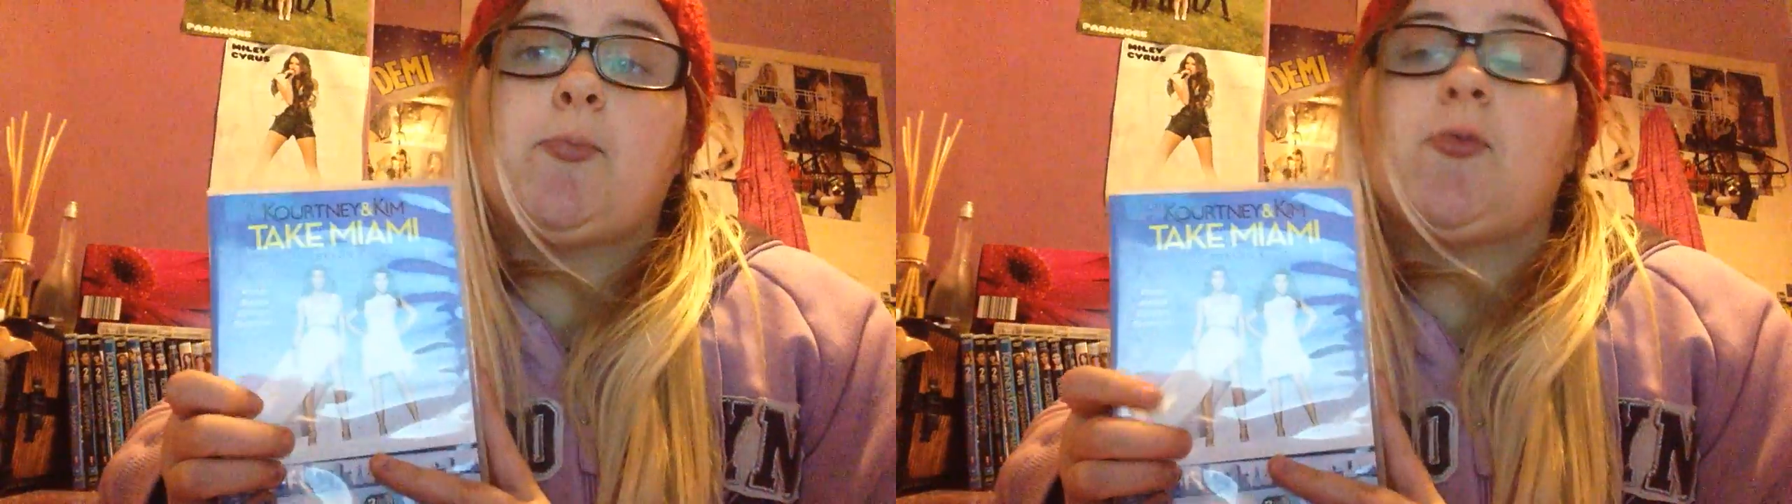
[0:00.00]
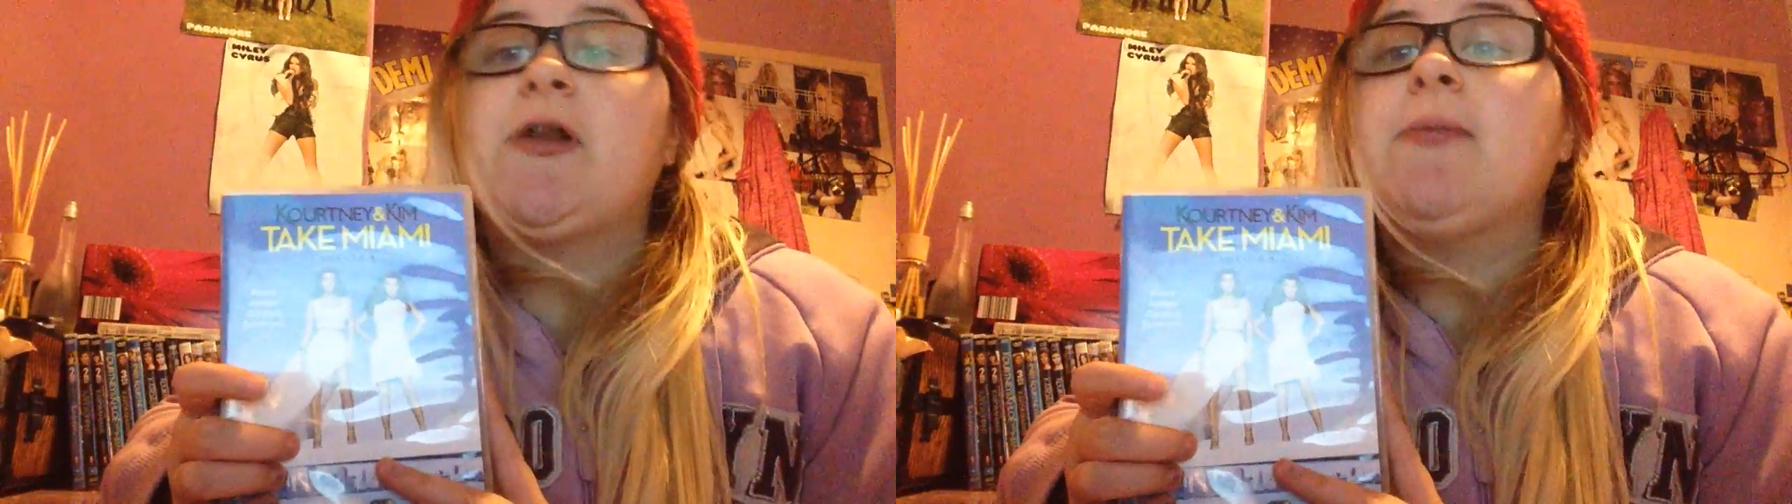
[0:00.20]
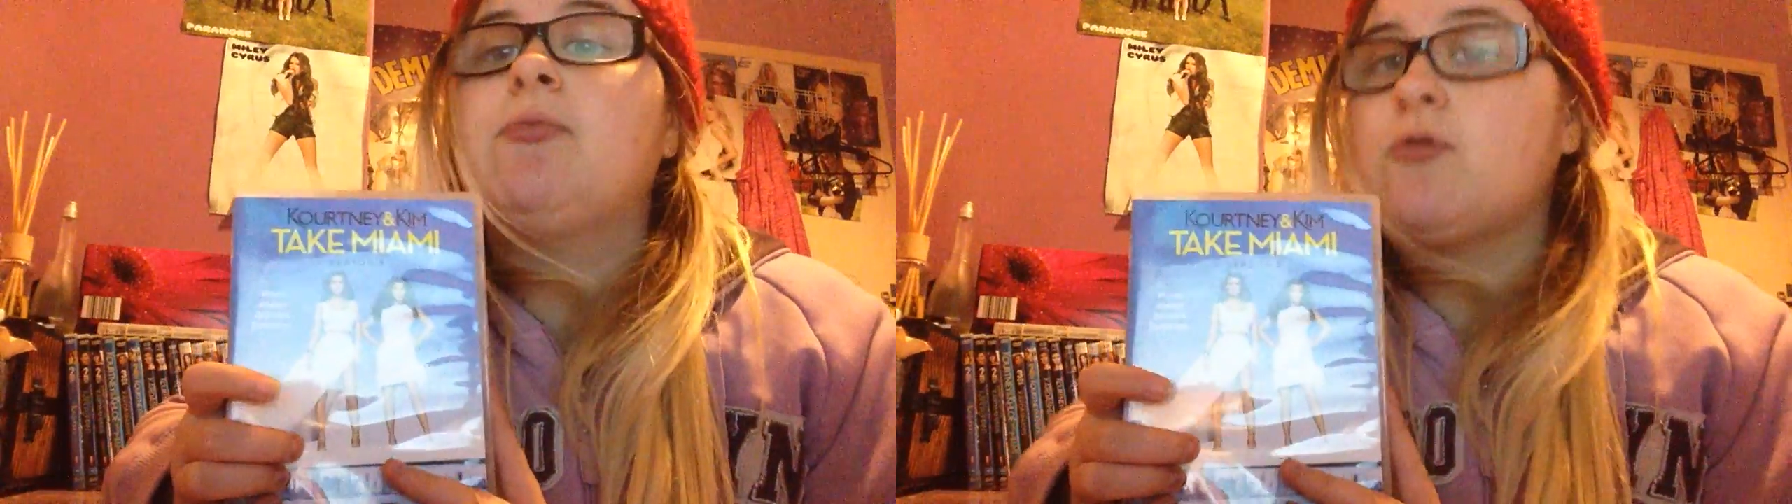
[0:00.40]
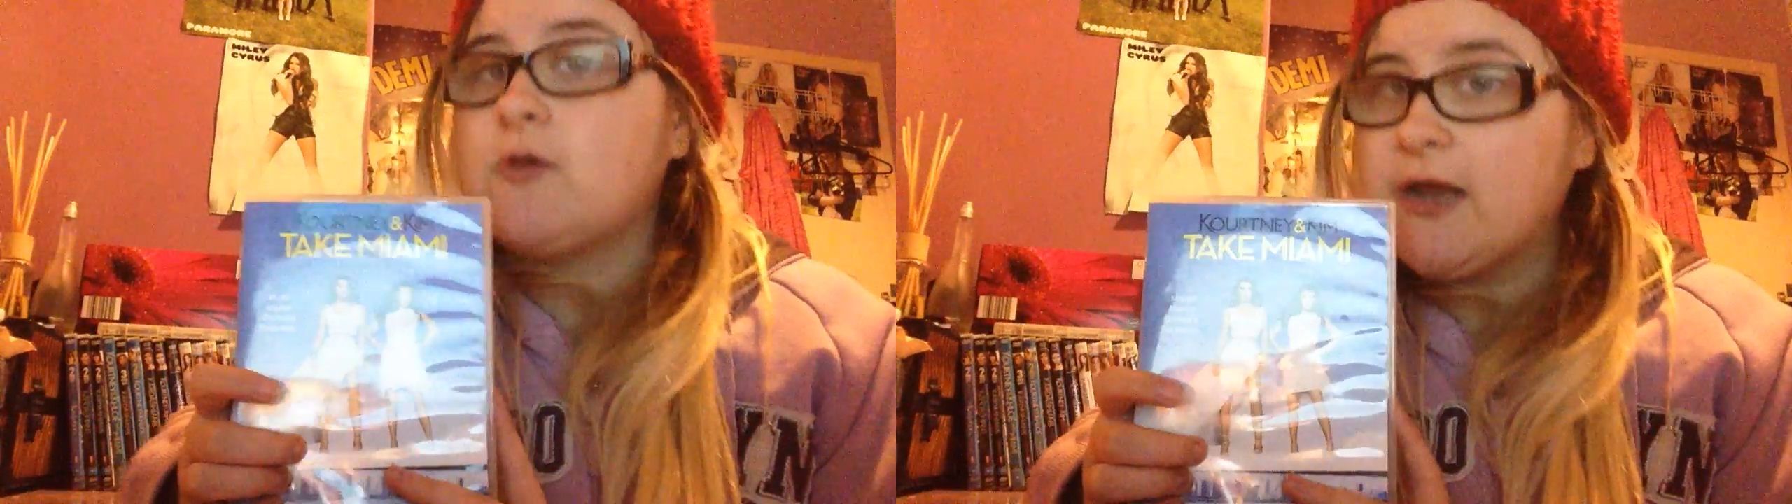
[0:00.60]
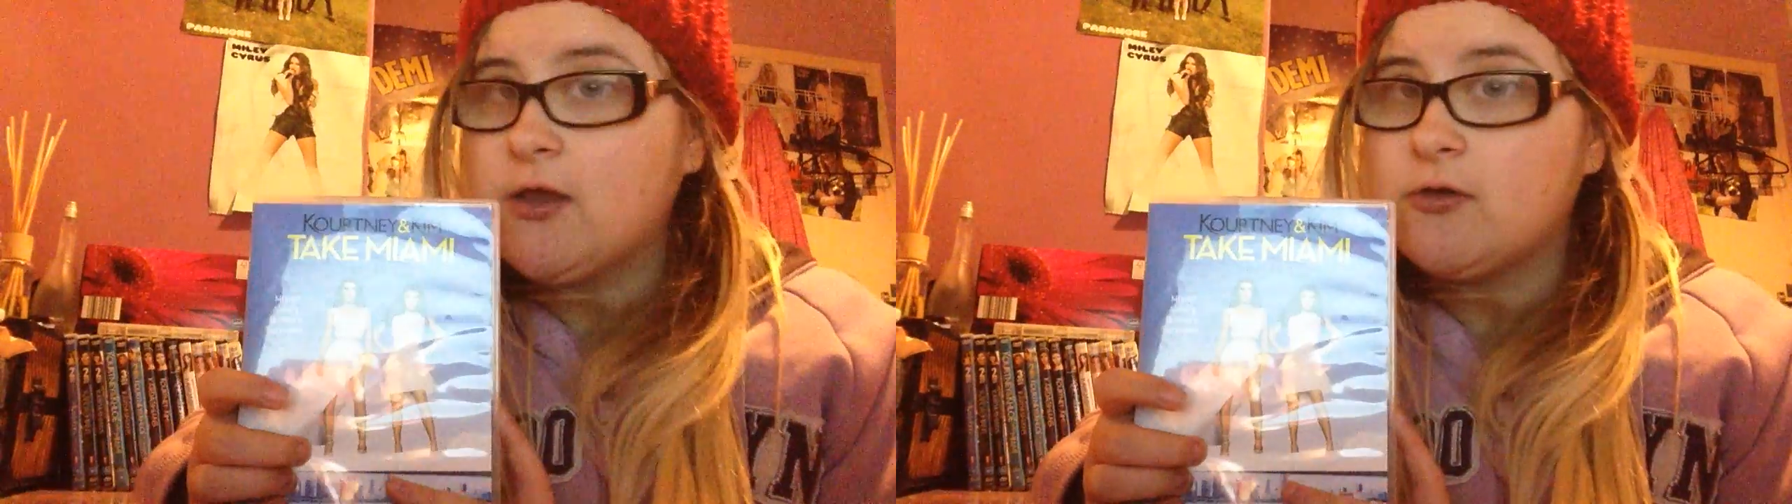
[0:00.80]
pretty,
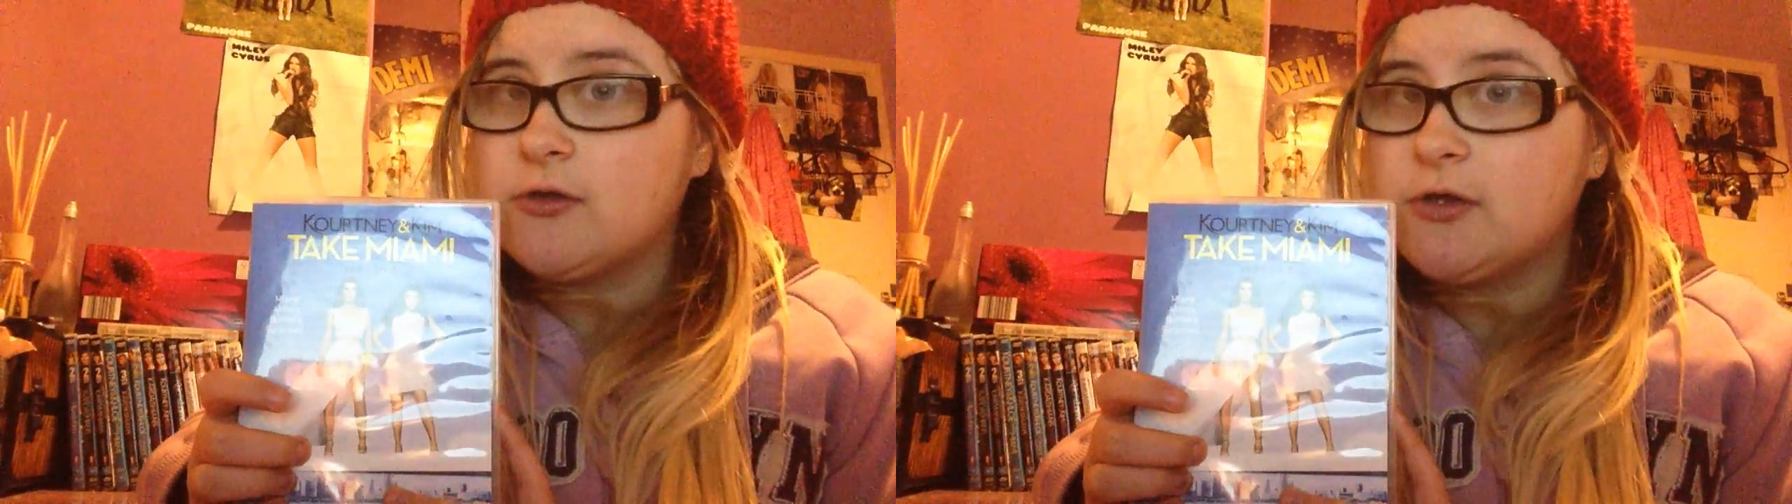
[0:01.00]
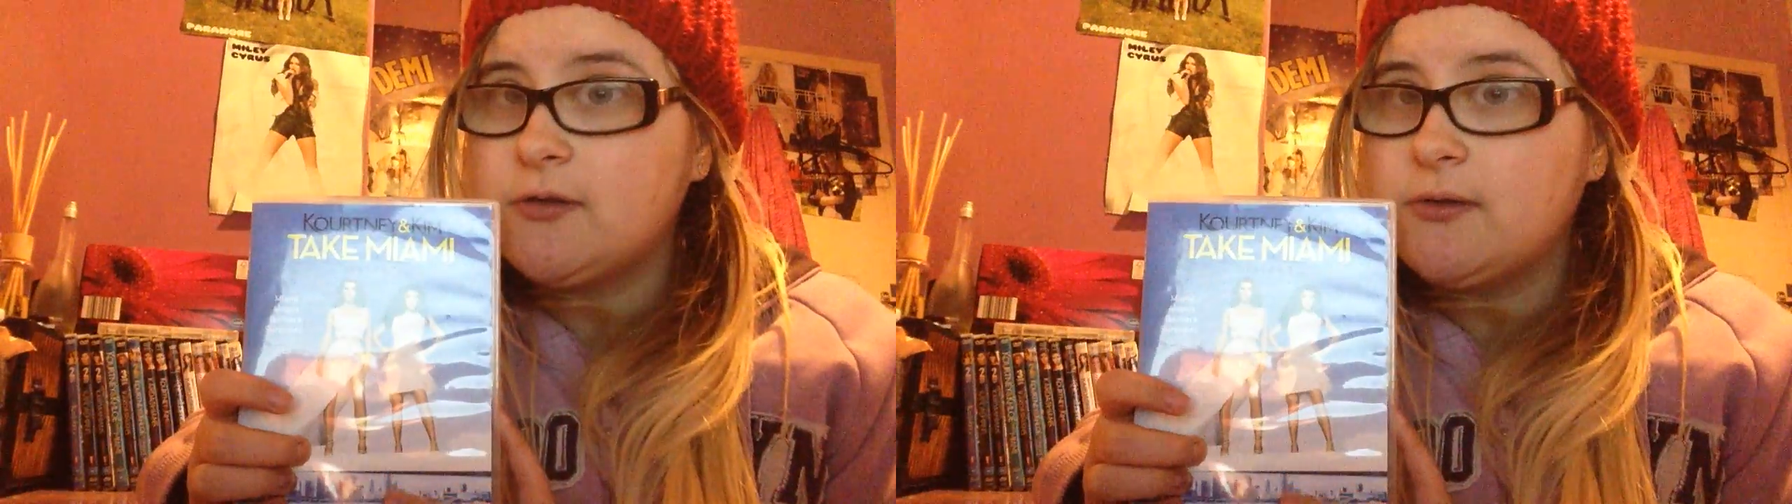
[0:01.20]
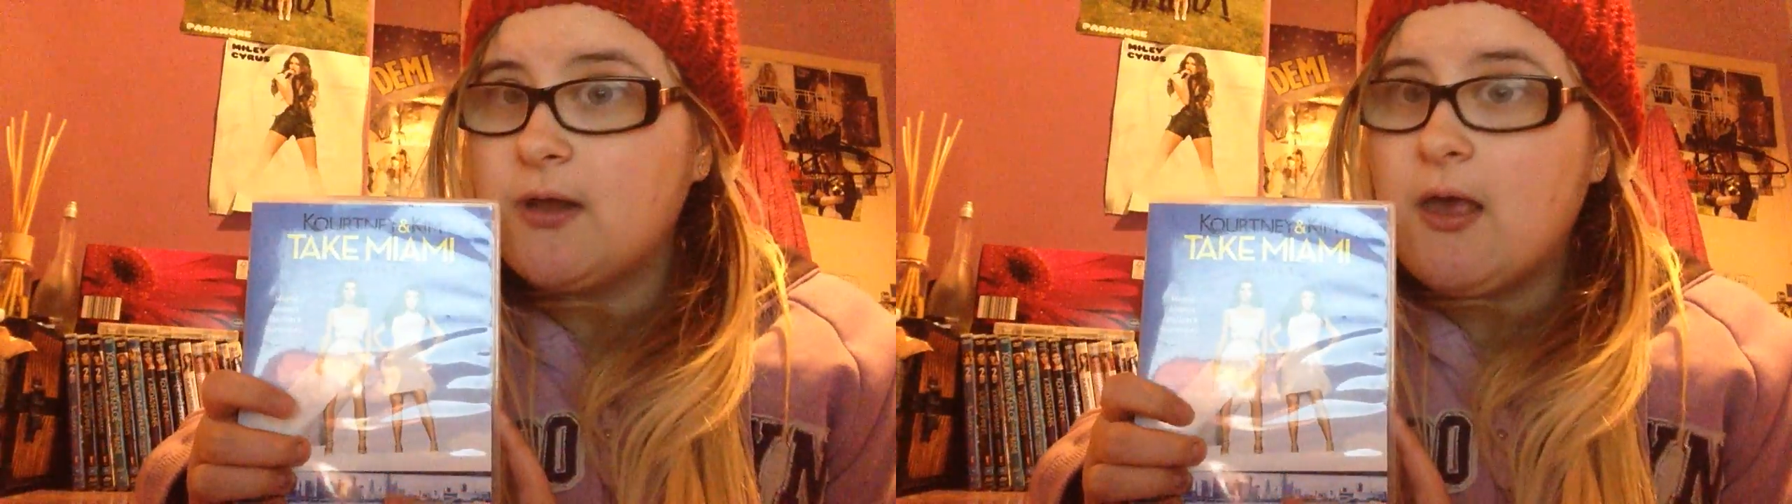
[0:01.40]
pretty good.